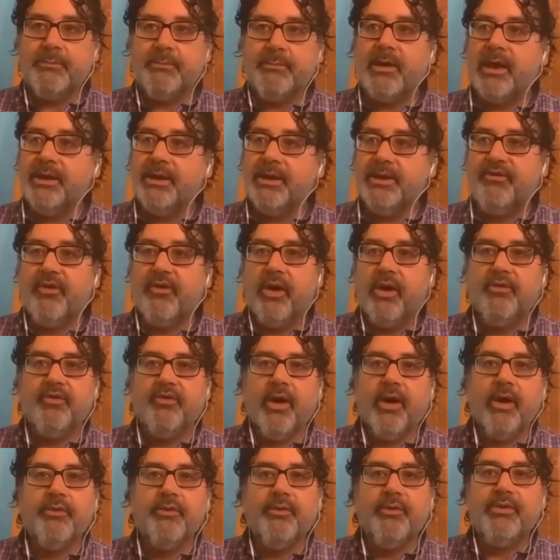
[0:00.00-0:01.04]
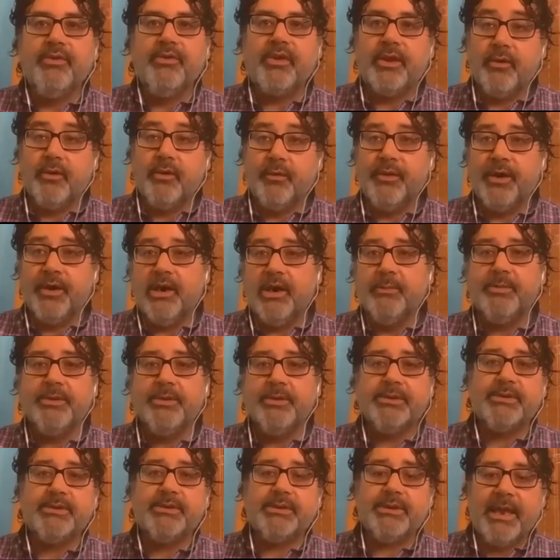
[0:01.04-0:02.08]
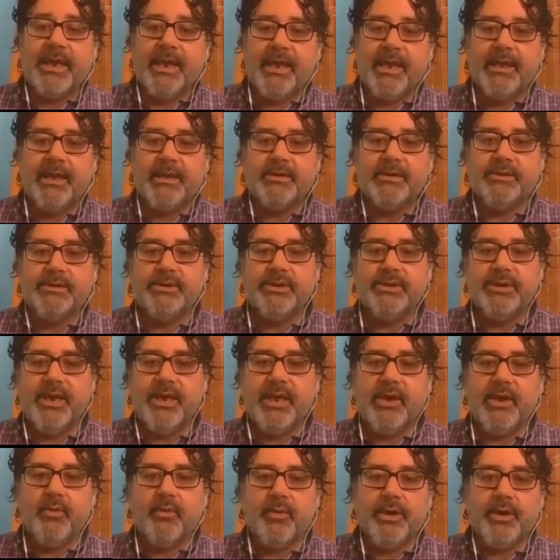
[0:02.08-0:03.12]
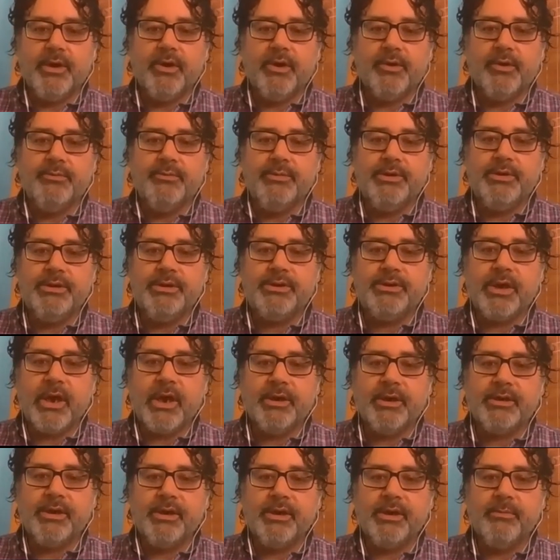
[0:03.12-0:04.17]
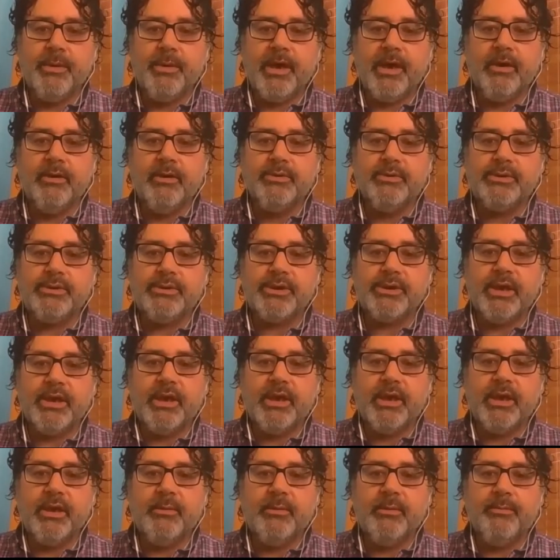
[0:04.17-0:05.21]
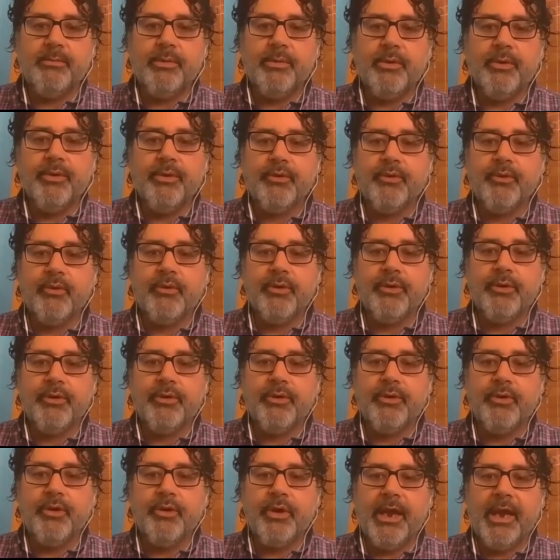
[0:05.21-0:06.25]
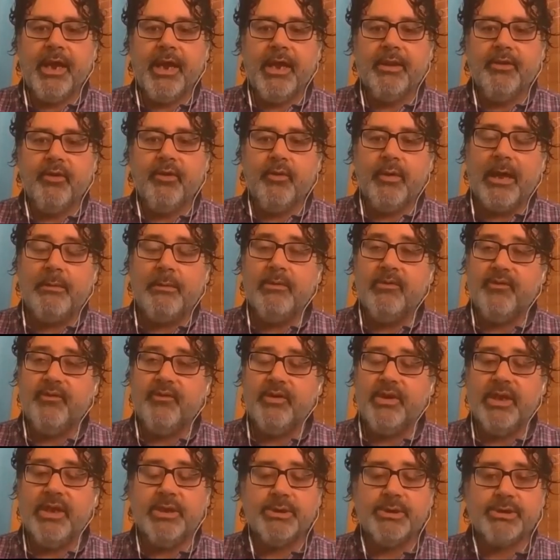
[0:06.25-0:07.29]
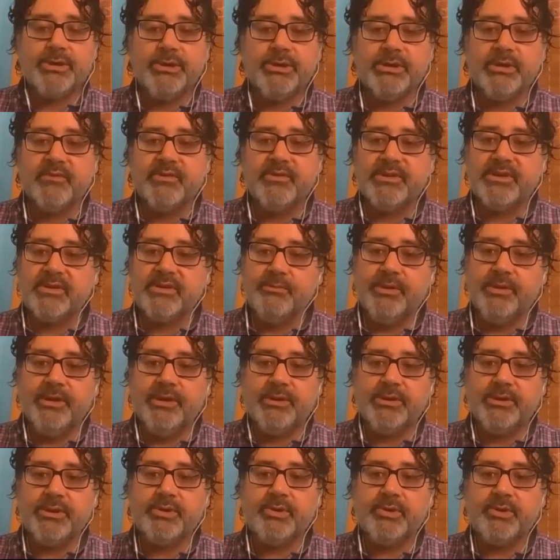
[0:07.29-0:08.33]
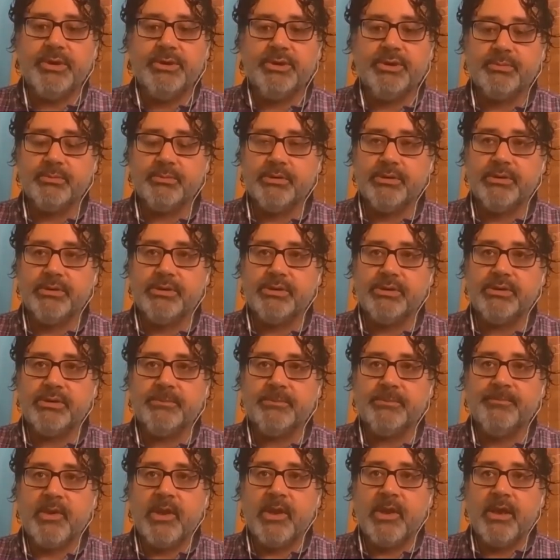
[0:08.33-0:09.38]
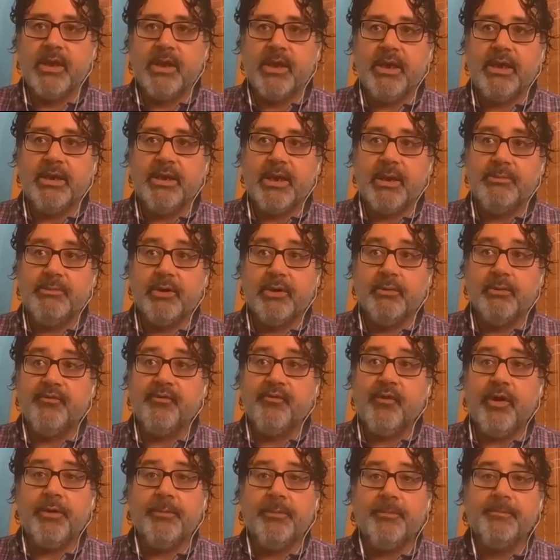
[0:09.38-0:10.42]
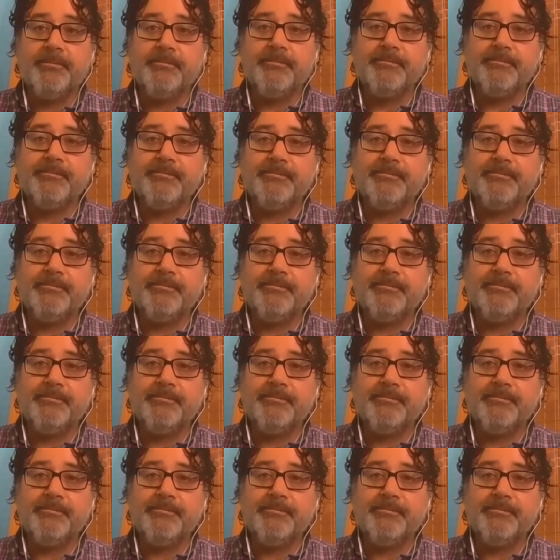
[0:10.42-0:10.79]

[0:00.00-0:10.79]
I'm Ali John Chaudhry, psychotherapist, and today we're going to be talking about birth order and the ramifications of sibling estrangement. And I'm here with Fern.